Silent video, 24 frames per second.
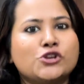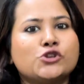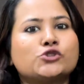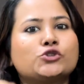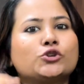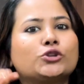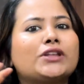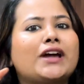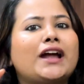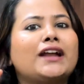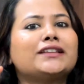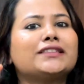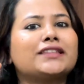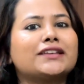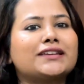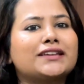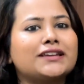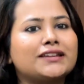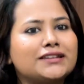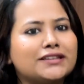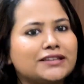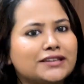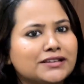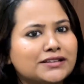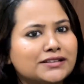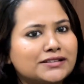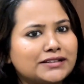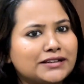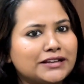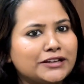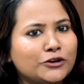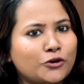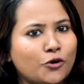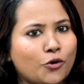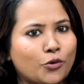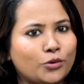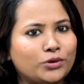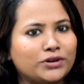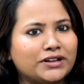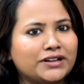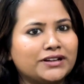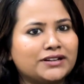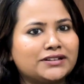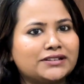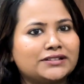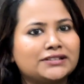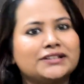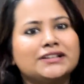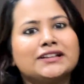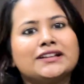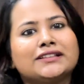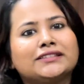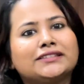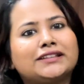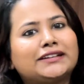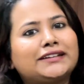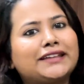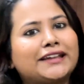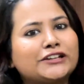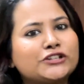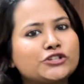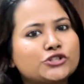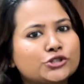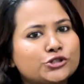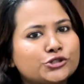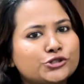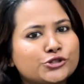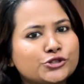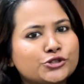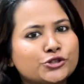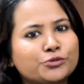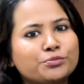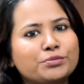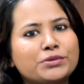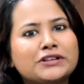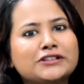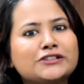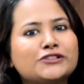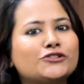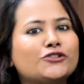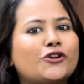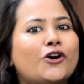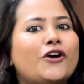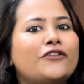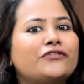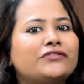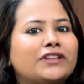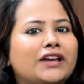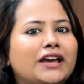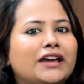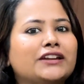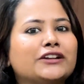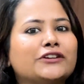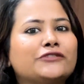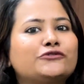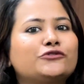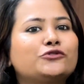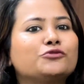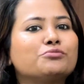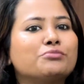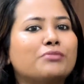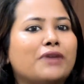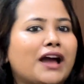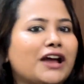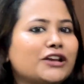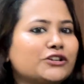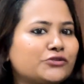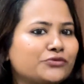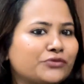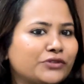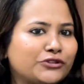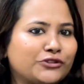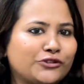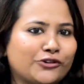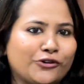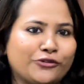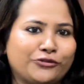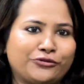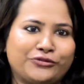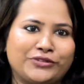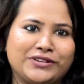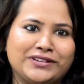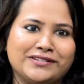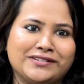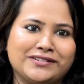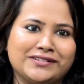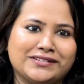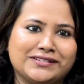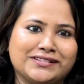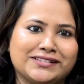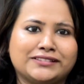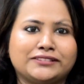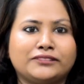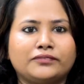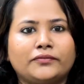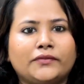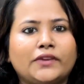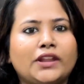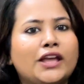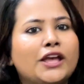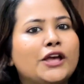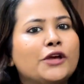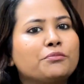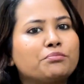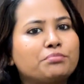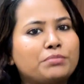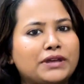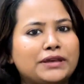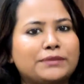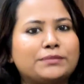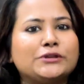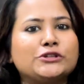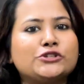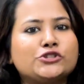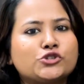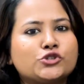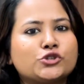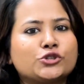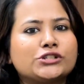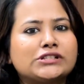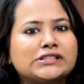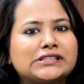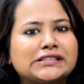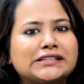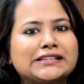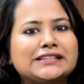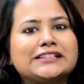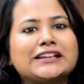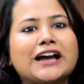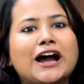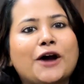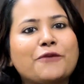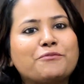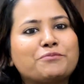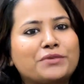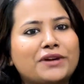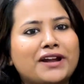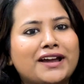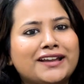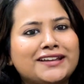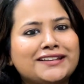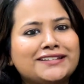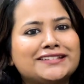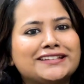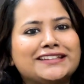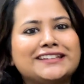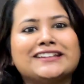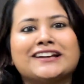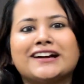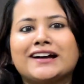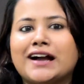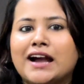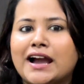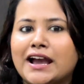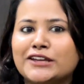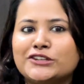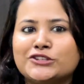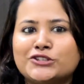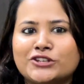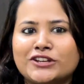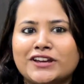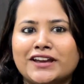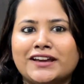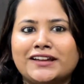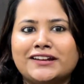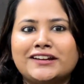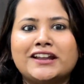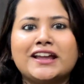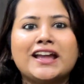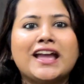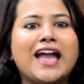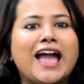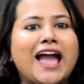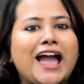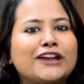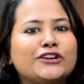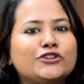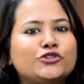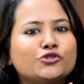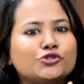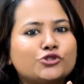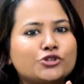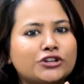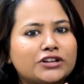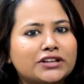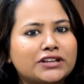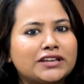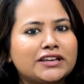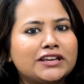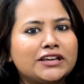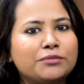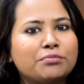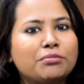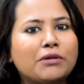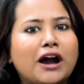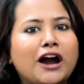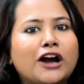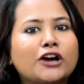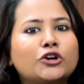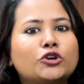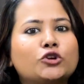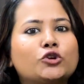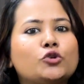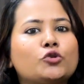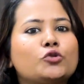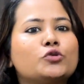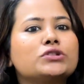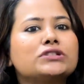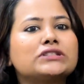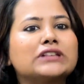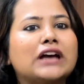so that they can easily hold it. The texture should be soft enough to mash with your fingers. Babies should sit upright in a high chair and you should keep a close